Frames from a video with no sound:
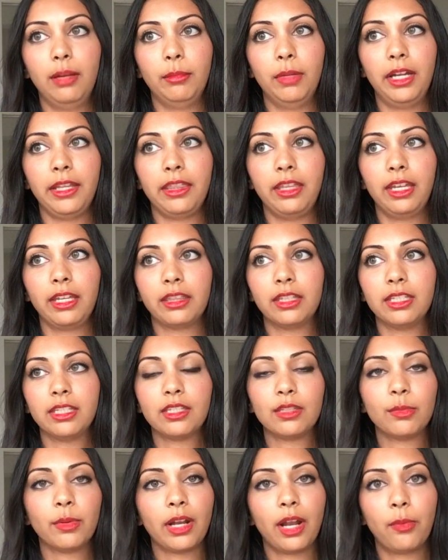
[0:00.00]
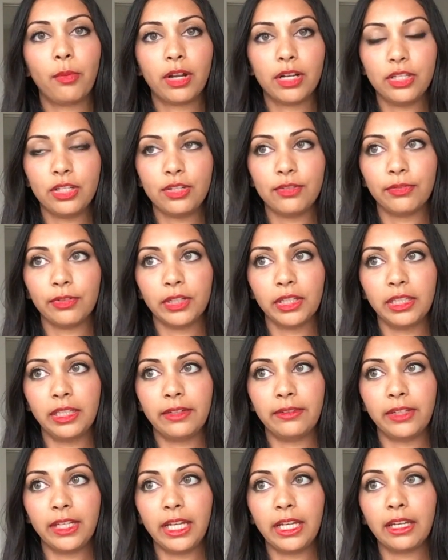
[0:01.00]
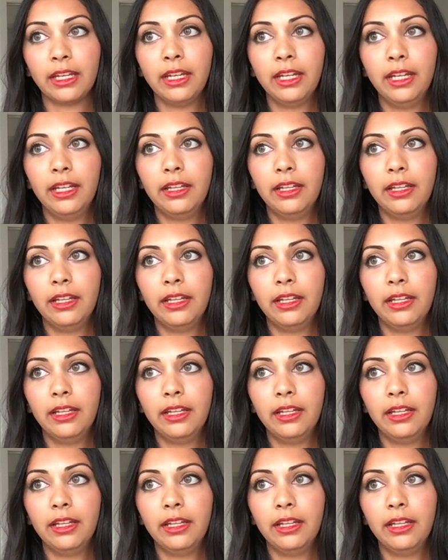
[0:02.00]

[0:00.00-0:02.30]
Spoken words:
I think this is what I want to do for a living.